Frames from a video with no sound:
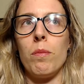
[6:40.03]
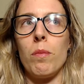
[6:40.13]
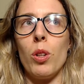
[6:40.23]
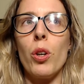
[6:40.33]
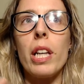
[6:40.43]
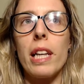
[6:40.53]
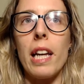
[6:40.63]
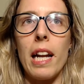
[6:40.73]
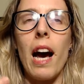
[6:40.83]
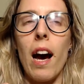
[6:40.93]
looking
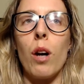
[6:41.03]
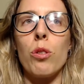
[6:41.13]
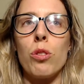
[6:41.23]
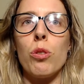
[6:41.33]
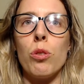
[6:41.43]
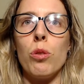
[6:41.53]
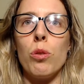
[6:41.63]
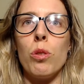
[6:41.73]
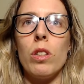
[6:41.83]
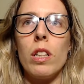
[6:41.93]
at how
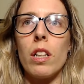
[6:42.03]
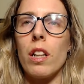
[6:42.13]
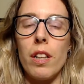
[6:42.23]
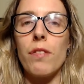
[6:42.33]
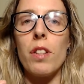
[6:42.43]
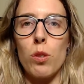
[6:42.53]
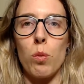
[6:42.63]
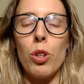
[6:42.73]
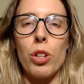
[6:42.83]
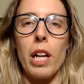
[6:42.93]
to live this
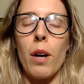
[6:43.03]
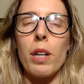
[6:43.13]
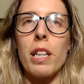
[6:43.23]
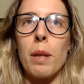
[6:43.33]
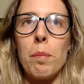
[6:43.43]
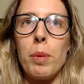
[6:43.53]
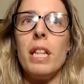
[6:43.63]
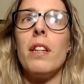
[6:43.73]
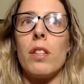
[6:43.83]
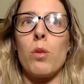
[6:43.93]
word. How can I
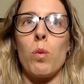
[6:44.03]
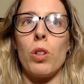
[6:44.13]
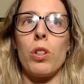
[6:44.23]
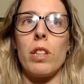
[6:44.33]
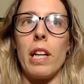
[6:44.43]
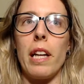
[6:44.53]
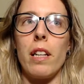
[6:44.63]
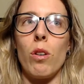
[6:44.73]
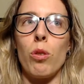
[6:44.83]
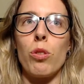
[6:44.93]
be this word?
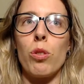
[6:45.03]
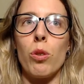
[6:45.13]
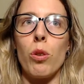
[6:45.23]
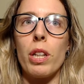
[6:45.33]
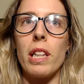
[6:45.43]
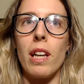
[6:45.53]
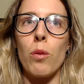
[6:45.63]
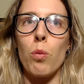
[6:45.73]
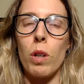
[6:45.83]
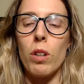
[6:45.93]
And also looking
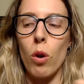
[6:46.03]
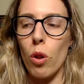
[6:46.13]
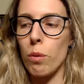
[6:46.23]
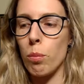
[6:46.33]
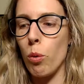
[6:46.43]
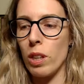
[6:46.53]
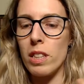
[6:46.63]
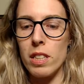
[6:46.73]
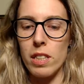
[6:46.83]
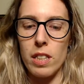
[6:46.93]
at what are all the
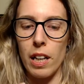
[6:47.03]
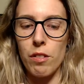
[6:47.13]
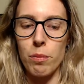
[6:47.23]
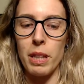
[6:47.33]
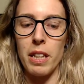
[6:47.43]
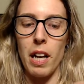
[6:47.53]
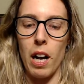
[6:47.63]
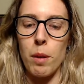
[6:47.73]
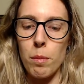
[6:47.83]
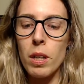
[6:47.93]
points inside of me that
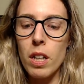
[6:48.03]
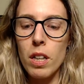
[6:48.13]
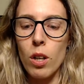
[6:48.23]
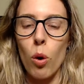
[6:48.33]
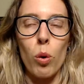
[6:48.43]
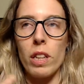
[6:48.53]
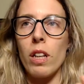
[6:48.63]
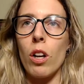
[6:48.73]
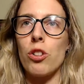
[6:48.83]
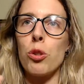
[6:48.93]
I'm holding
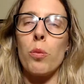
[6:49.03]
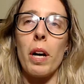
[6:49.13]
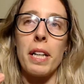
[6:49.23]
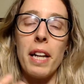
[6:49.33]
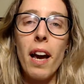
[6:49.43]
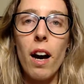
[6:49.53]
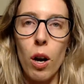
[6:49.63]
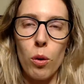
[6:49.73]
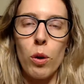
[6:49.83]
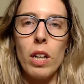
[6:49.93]
on to right
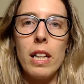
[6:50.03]
now,